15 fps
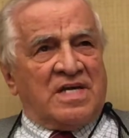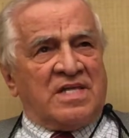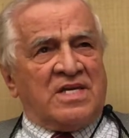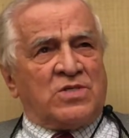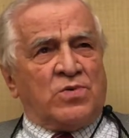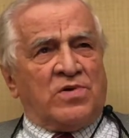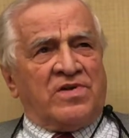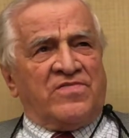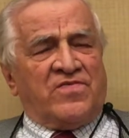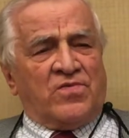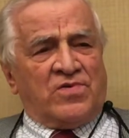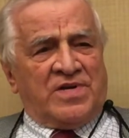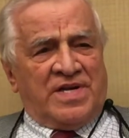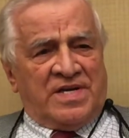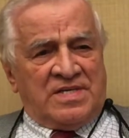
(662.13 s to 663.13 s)
I think
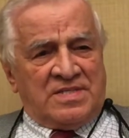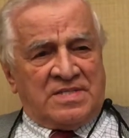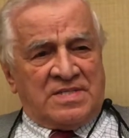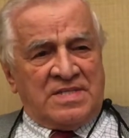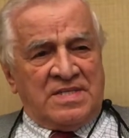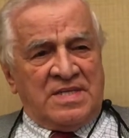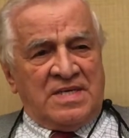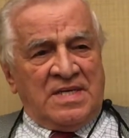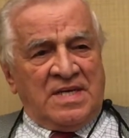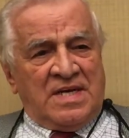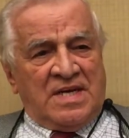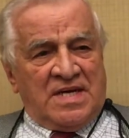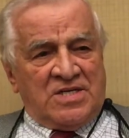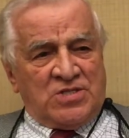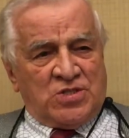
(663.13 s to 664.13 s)
24 days.
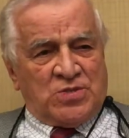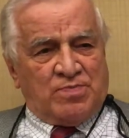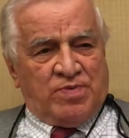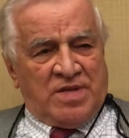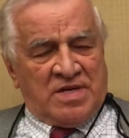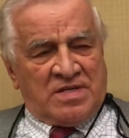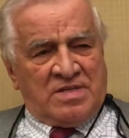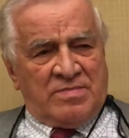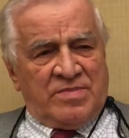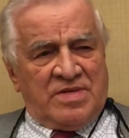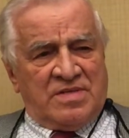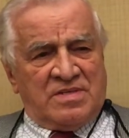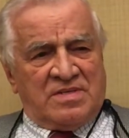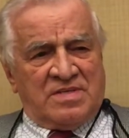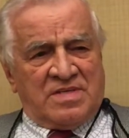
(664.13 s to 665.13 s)
I just plugged them
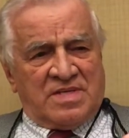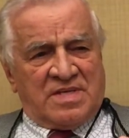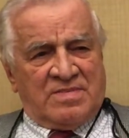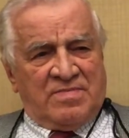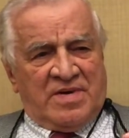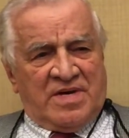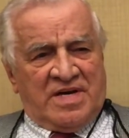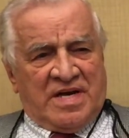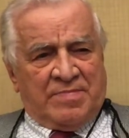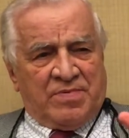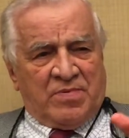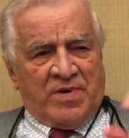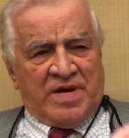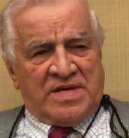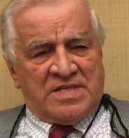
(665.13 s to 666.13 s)
into my
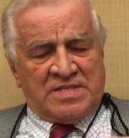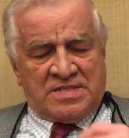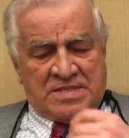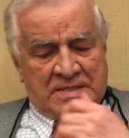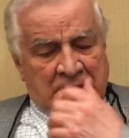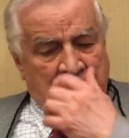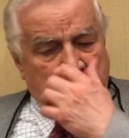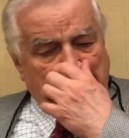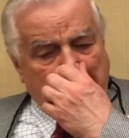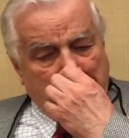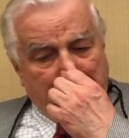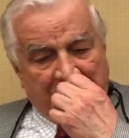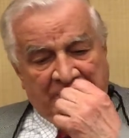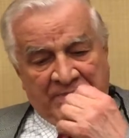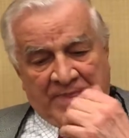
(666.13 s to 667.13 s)
apparatus
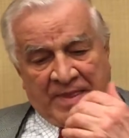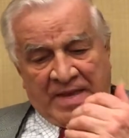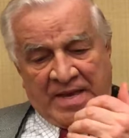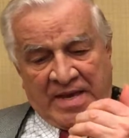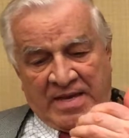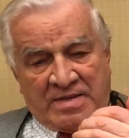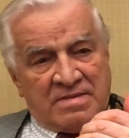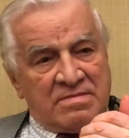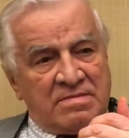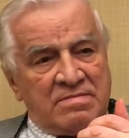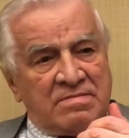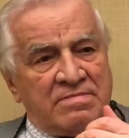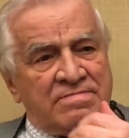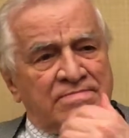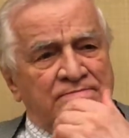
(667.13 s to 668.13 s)
how did you? And,
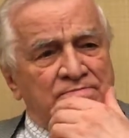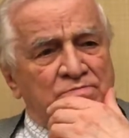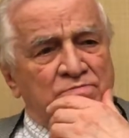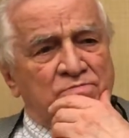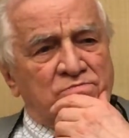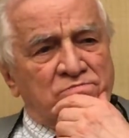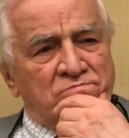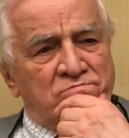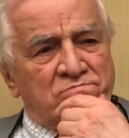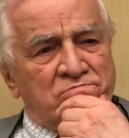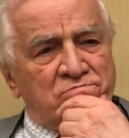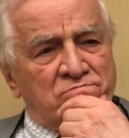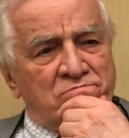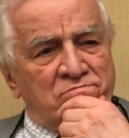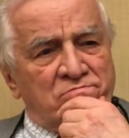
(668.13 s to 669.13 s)
uh, hmm? How did
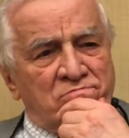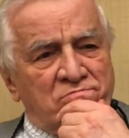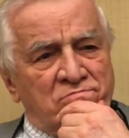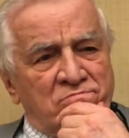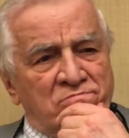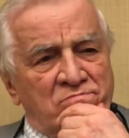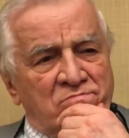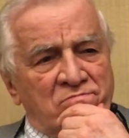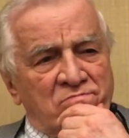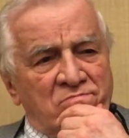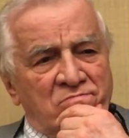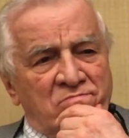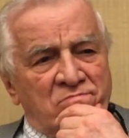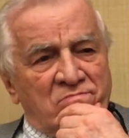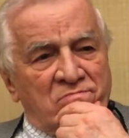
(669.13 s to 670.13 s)
you? You put a central
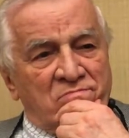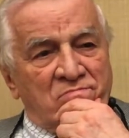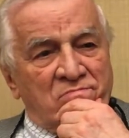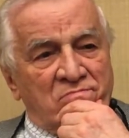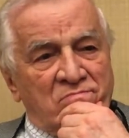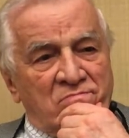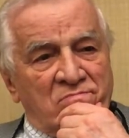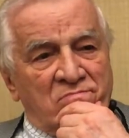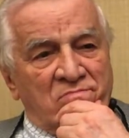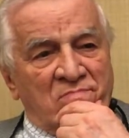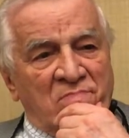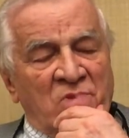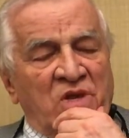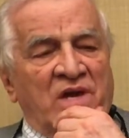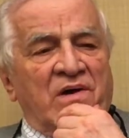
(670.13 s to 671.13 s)
line into them?
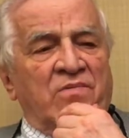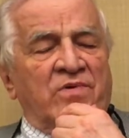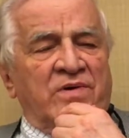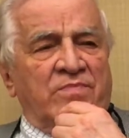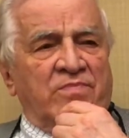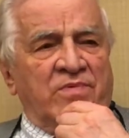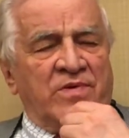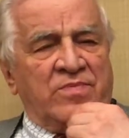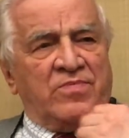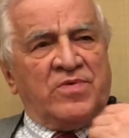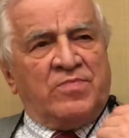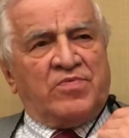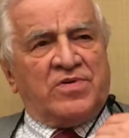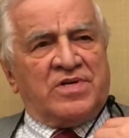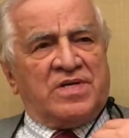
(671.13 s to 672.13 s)
Yeah, we, we, we
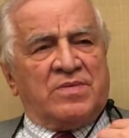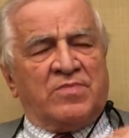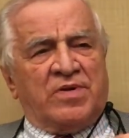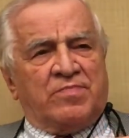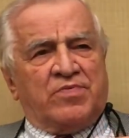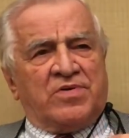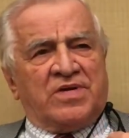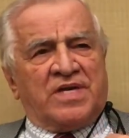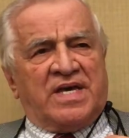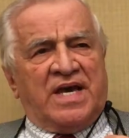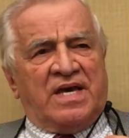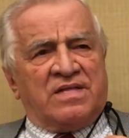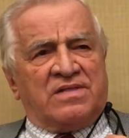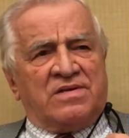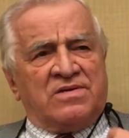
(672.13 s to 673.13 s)
put a we put a
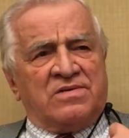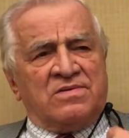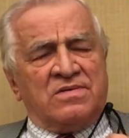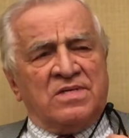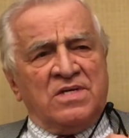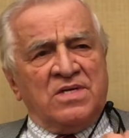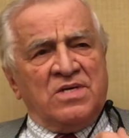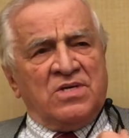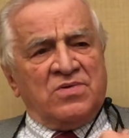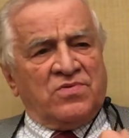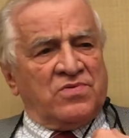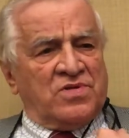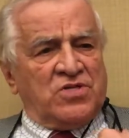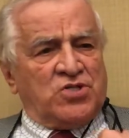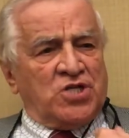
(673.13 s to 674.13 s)
catheter through
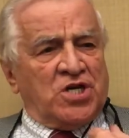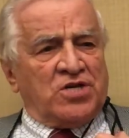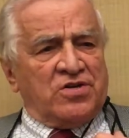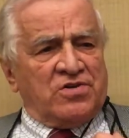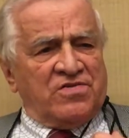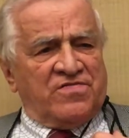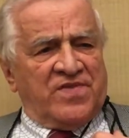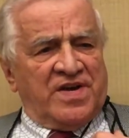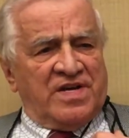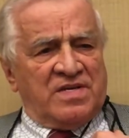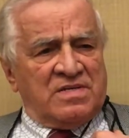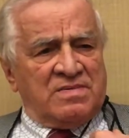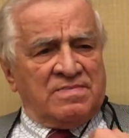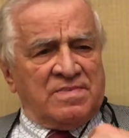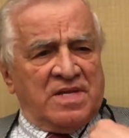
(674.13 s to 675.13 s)
the jugular
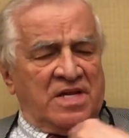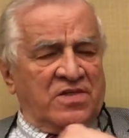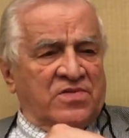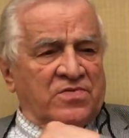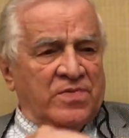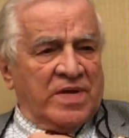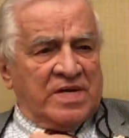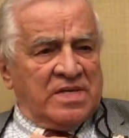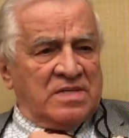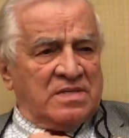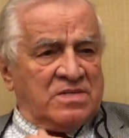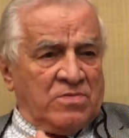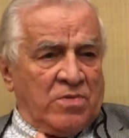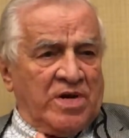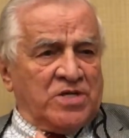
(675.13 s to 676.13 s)
vein and uh-huh. threaded it
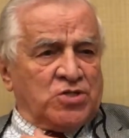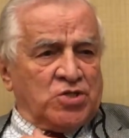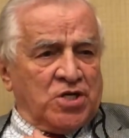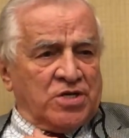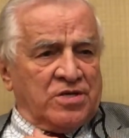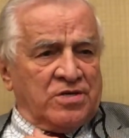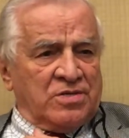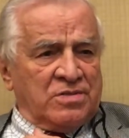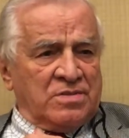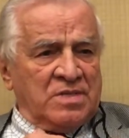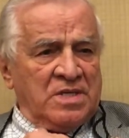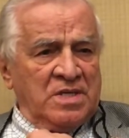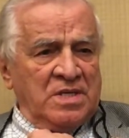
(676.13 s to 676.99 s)
the right jugular,